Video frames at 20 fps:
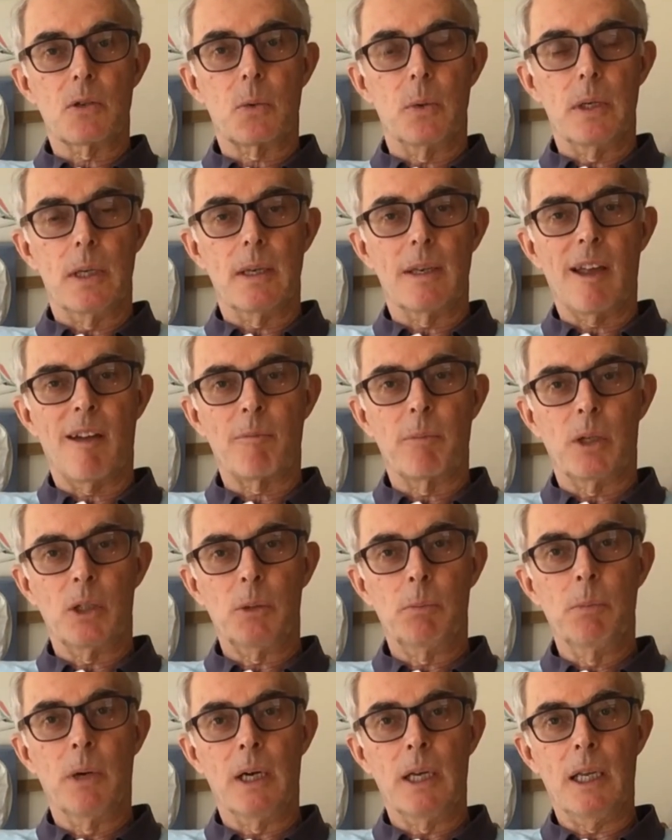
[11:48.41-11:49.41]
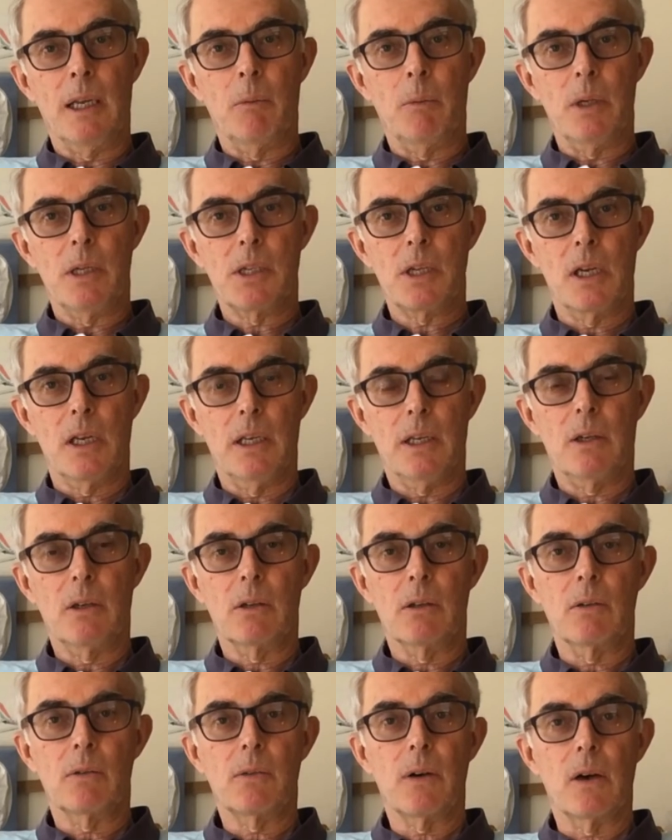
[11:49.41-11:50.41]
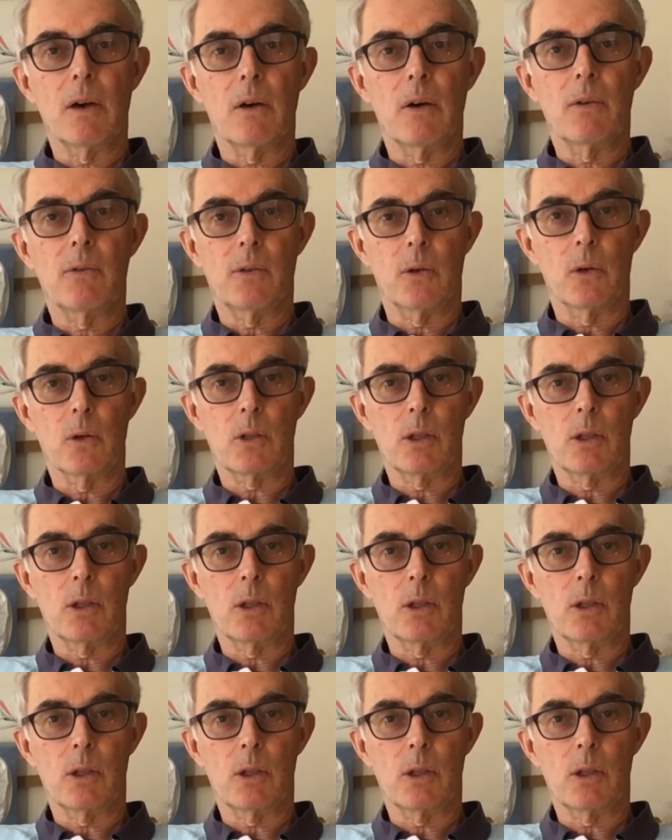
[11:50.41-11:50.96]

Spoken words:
we didn't have much money, and we certainly couldn't afford